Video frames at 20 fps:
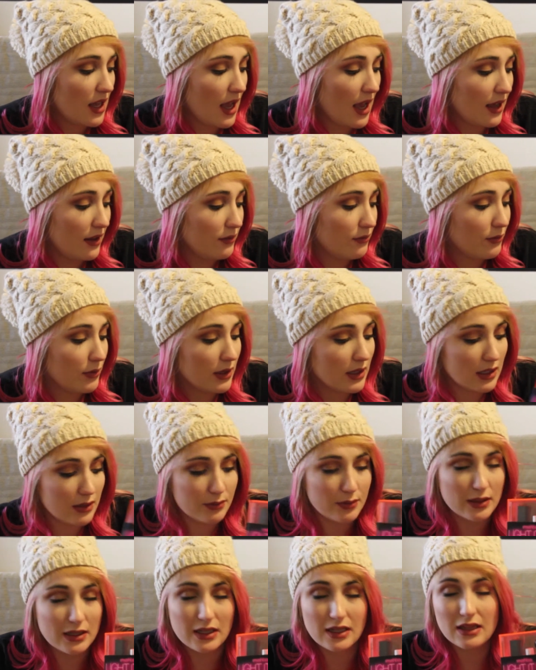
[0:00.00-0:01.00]
I
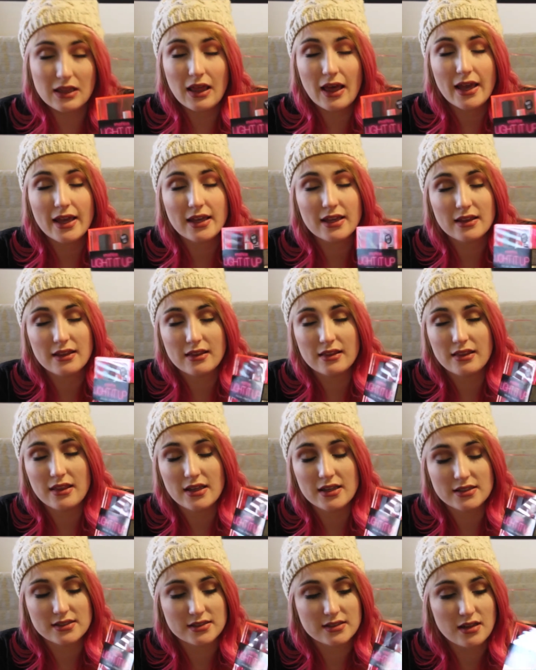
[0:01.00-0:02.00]
really like
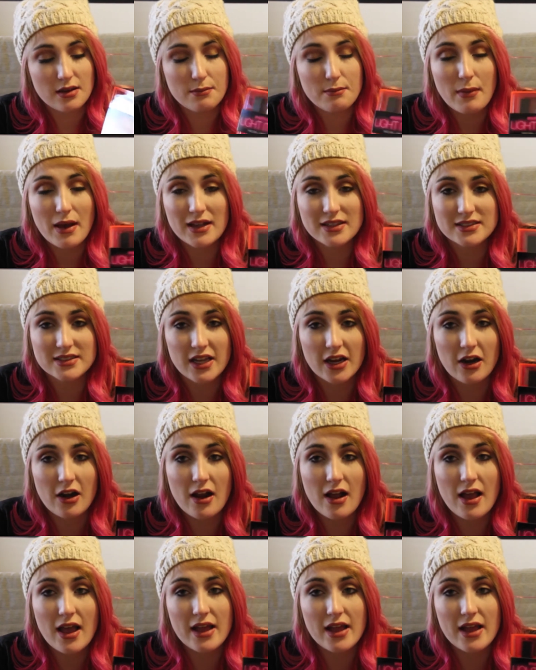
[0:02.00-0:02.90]
this mascara,